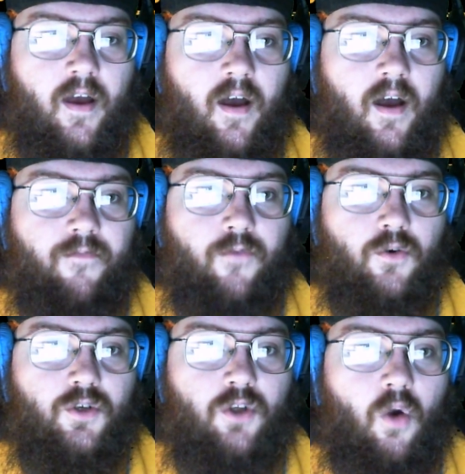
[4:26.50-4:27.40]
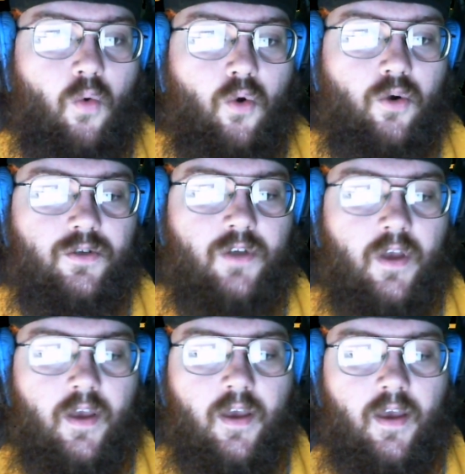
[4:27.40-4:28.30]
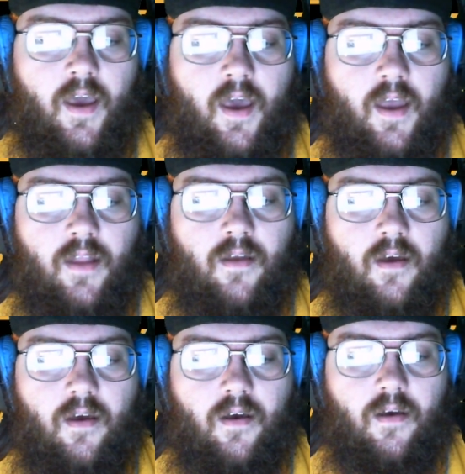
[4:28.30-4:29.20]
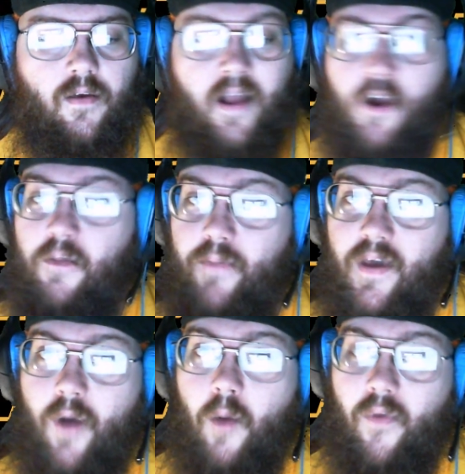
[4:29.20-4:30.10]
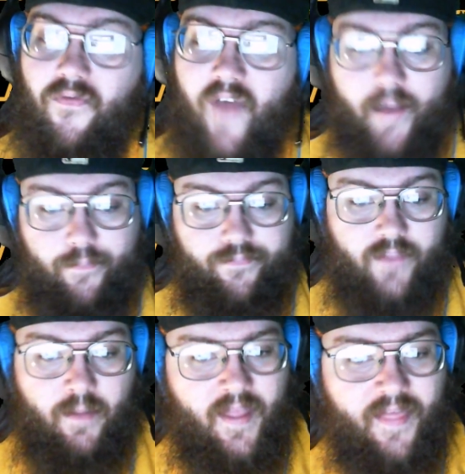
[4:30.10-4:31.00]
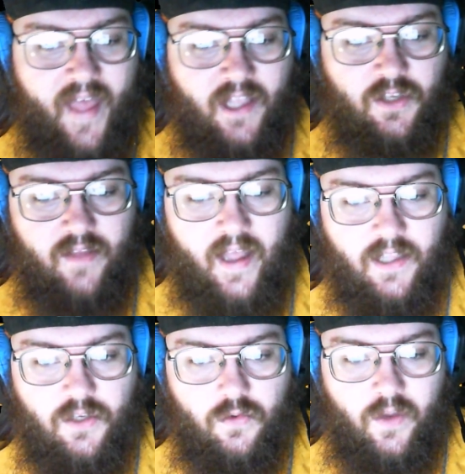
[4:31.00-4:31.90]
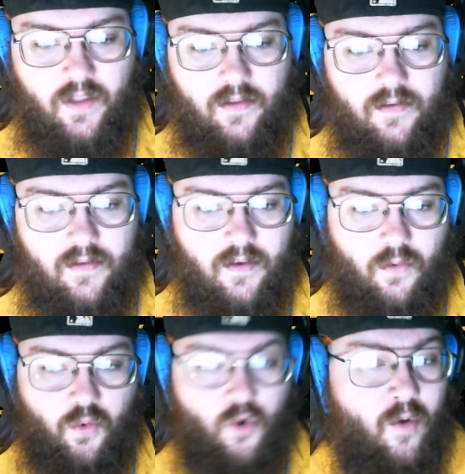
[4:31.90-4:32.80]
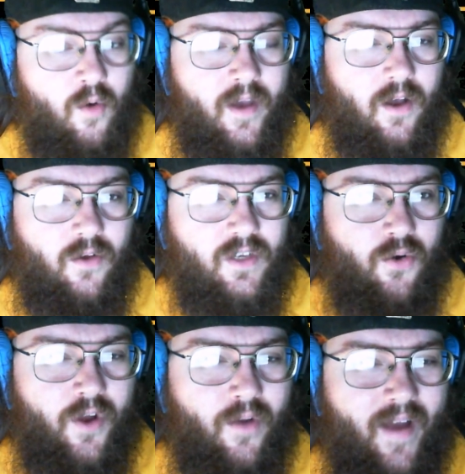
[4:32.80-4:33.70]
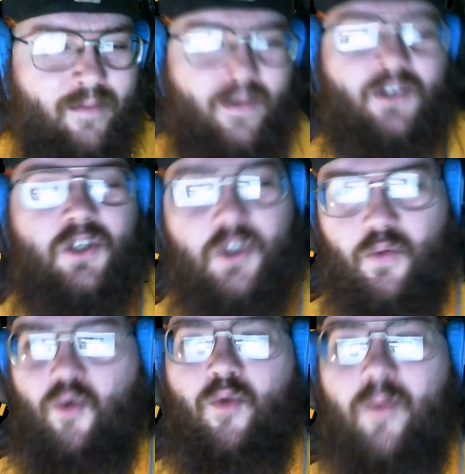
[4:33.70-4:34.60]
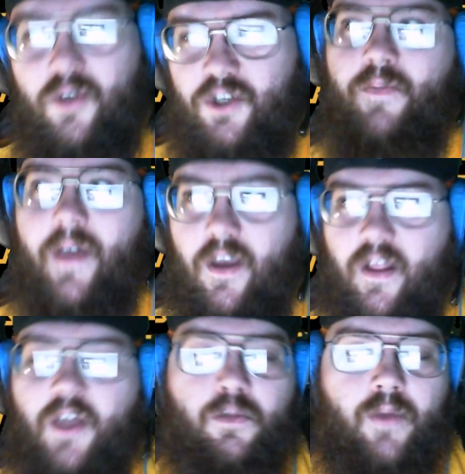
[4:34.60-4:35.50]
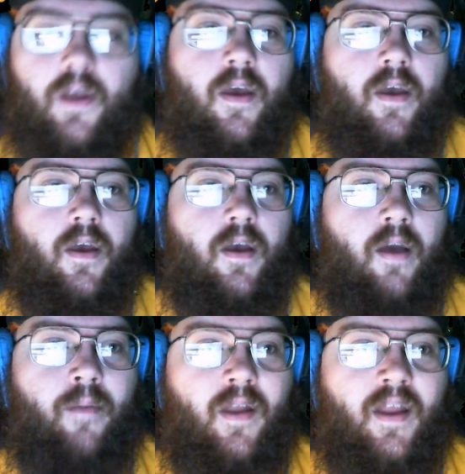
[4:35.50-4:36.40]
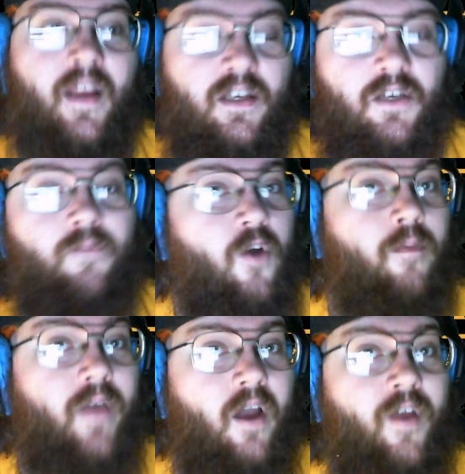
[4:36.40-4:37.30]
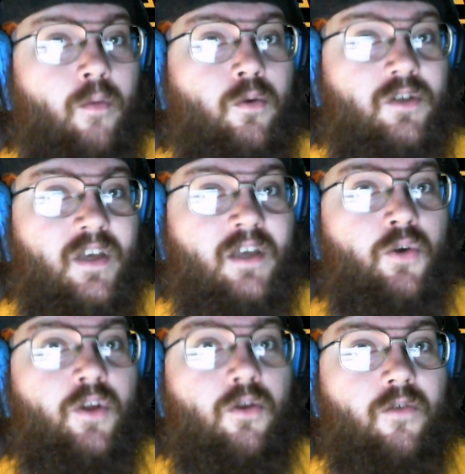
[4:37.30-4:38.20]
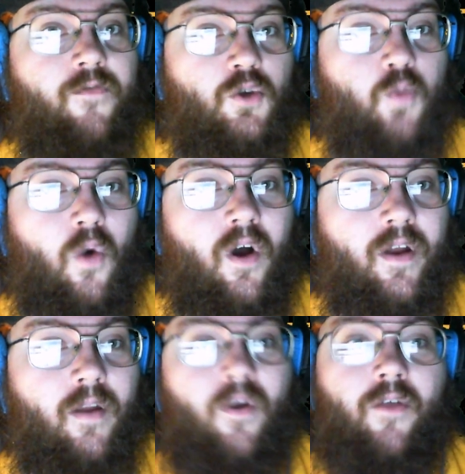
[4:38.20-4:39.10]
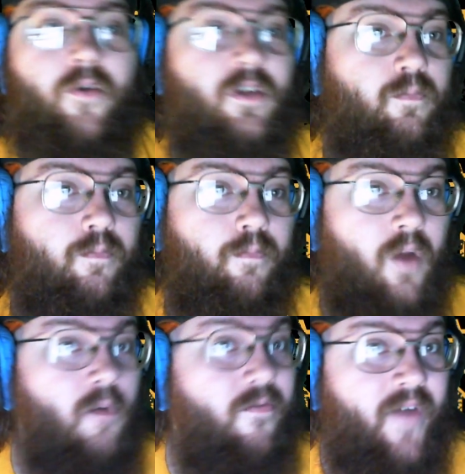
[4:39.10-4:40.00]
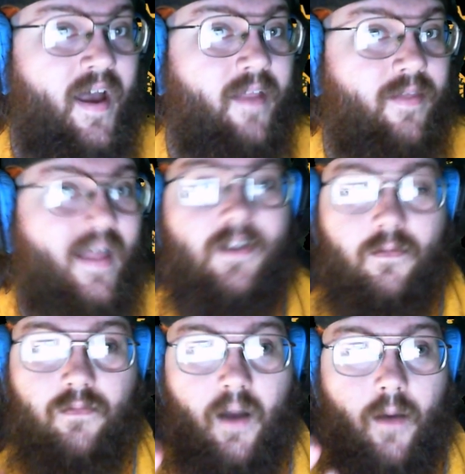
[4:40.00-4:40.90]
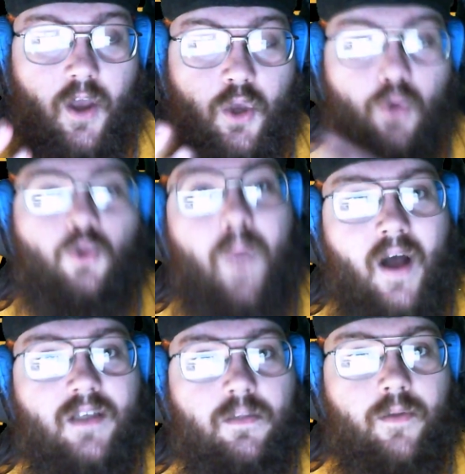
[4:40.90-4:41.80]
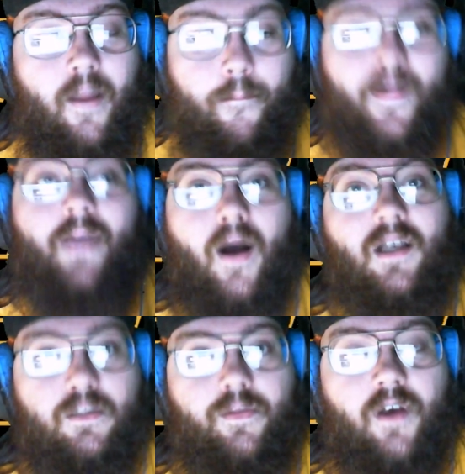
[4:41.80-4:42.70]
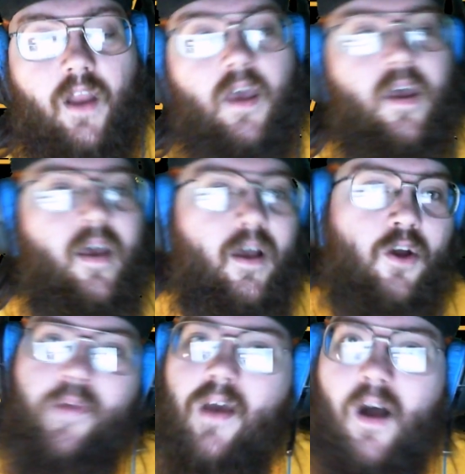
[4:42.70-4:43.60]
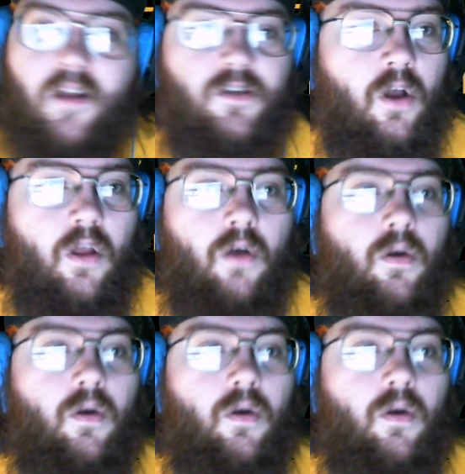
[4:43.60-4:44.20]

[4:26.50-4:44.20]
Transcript: for Star Wars, and that could be a Boba Fett. I mean, that's what the rumor mill was going around. I mean, it's just a rumor, it's just speculation, but I mean, it is confirmed Gareth Edwards is going to do the first one. Whether it's Boba Fett, that's a huge possibility, a big possibility. Could be Han Solo,